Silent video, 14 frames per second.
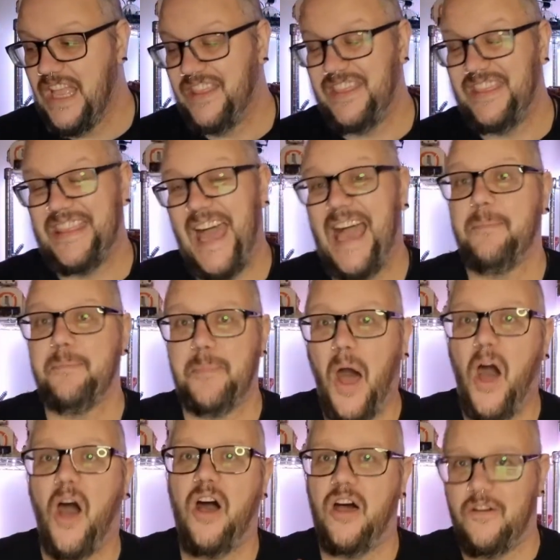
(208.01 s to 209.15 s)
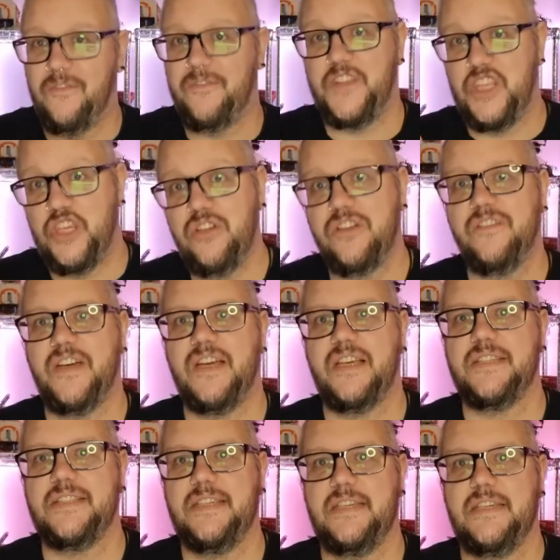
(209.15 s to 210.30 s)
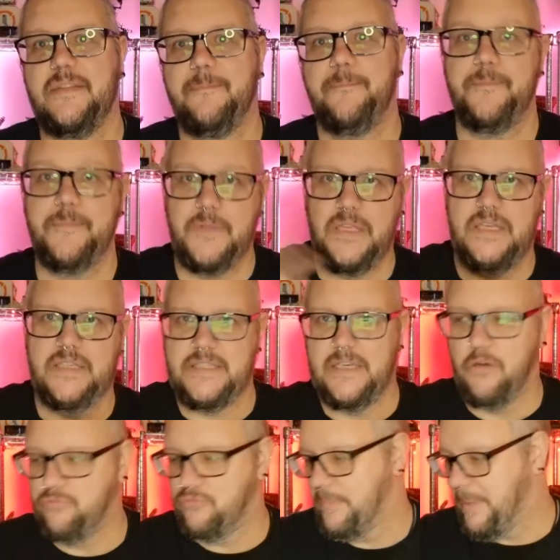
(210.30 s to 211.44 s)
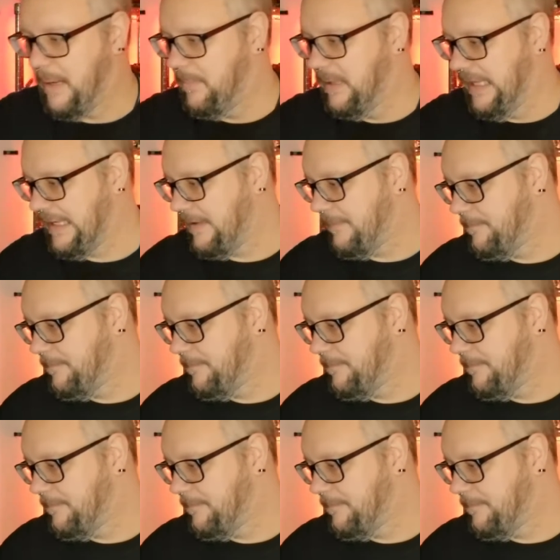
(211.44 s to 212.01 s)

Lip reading: That part of the universe is the Old Republic.